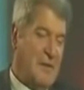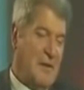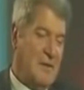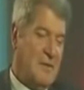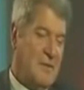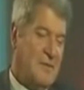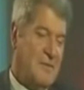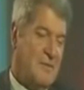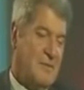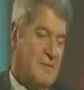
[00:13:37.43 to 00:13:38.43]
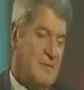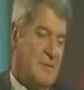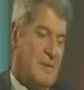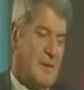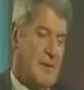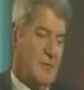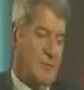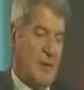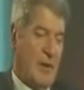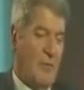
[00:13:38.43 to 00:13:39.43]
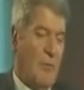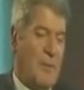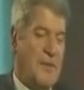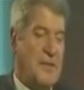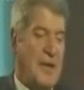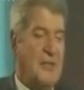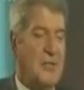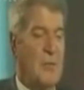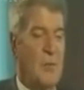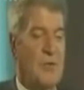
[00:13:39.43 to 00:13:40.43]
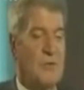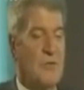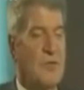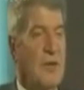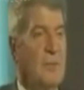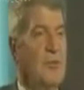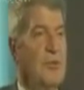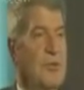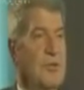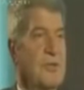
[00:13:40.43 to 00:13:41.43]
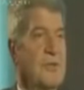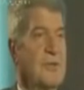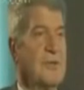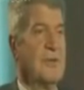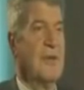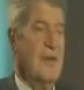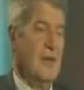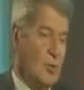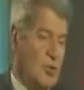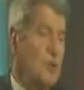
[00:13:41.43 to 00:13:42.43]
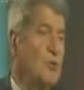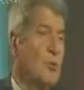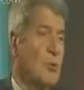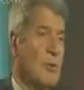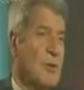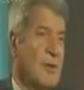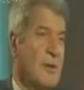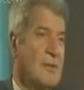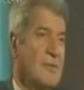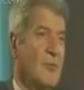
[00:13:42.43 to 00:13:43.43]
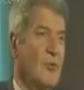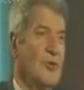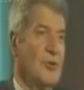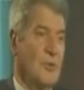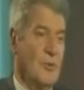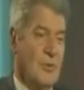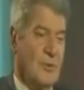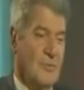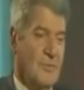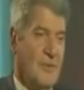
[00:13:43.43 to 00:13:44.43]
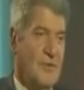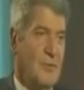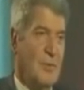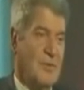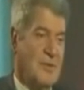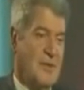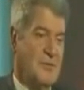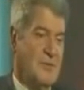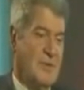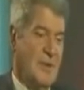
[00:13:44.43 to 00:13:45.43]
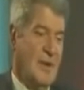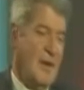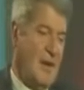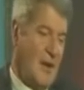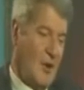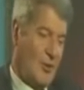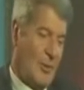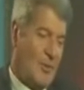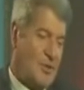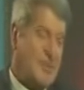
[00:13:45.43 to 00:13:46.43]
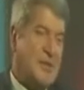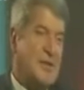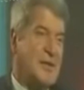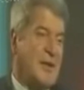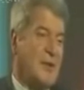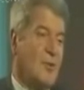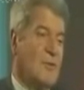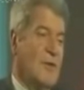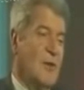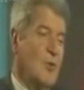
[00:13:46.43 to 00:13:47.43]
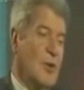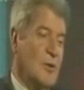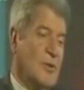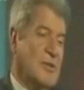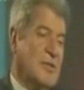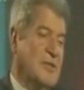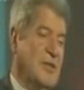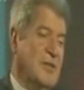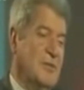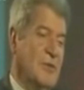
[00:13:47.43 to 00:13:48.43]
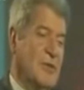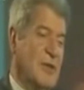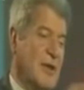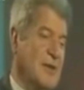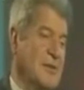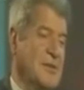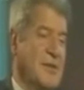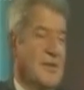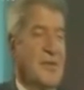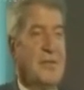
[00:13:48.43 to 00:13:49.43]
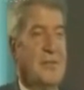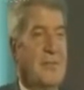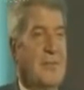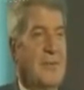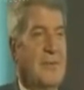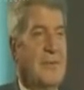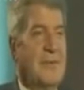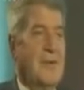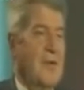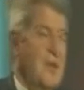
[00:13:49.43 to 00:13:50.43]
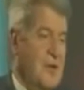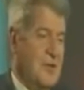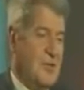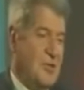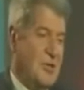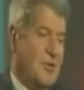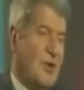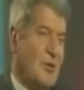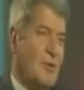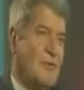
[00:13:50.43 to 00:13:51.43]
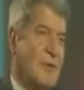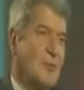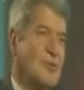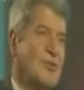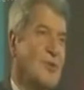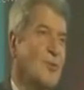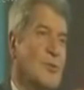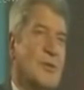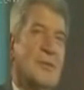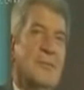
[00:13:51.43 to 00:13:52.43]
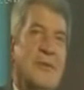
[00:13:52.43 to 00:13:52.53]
wormhole and through this wormhole to cross from one area to another in some seconds. Wormhole tunnel is the space-time. In the wormhole, one can come in and walk out there.